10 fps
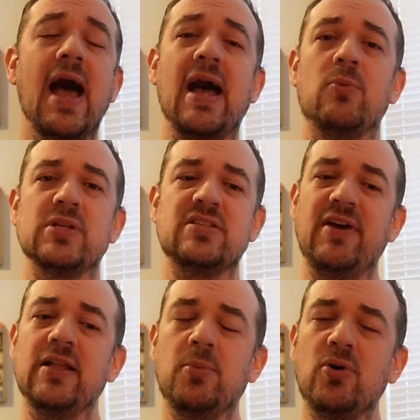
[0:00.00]
and what's
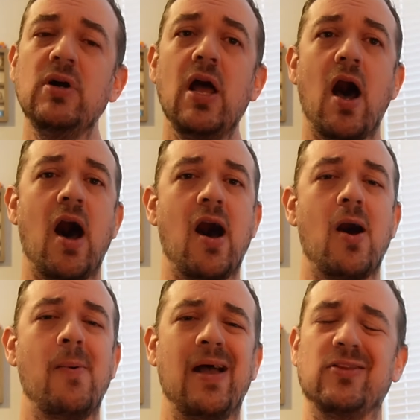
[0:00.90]
available.
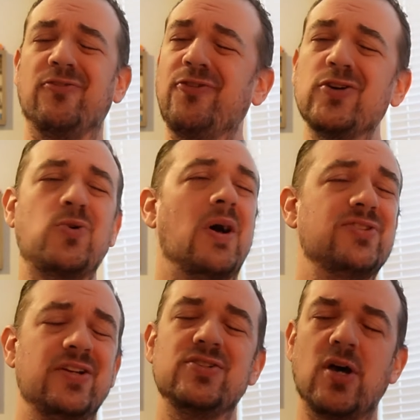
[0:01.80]
Um, and the first question is